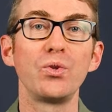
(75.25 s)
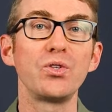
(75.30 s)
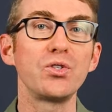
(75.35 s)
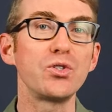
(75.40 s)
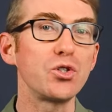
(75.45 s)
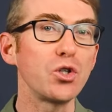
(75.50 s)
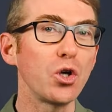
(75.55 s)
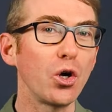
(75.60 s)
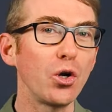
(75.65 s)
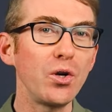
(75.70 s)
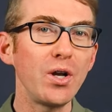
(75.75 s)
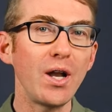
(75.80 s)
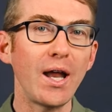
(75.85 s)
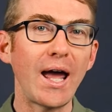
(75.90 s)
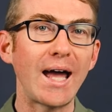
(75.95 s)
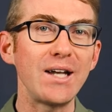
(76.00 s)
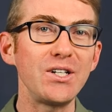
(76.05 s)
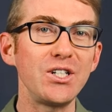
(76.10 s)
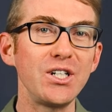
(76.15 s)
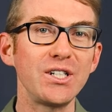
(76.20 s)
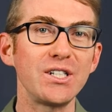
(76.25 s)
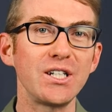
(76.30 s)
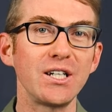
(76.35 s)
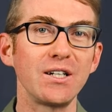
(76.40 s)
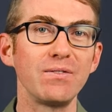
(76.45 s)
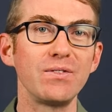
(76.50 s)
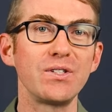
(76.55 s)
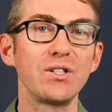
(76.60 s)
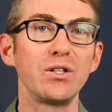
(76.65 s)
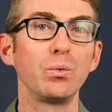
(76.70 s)
with certain
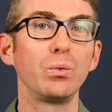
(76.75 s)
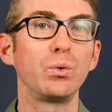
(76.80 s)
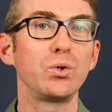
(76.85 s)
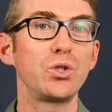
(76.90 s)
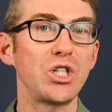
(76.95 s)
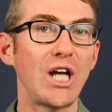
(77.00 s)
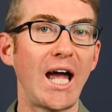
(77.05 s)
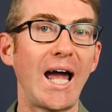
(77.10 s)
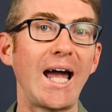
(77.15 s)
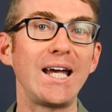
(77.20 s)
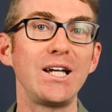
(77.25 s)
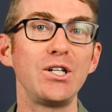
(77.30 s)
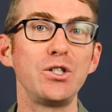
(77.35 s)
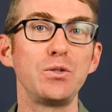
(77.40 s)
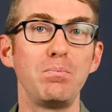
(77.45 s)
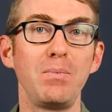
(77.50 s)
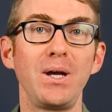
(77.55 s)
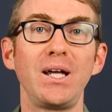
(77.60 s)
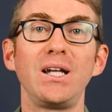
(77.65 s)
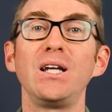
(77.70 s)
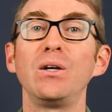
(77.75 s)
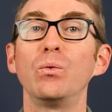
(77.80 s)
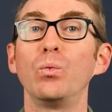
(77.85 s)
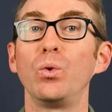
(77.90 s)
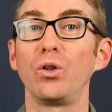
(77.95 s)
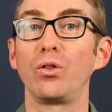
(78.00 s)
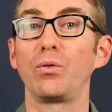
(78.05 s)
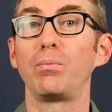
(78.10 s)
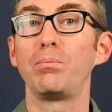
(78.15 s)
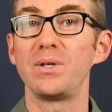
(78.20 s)
adjectives that will change meaning
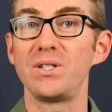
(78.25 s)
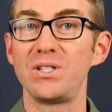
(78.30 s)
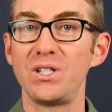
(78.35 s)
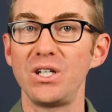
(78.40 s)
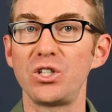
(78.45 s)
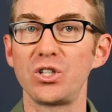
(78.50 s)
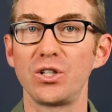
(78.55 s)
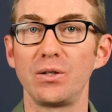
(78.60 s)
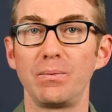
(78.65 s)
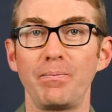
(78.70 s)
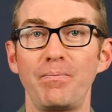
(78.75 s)
with position.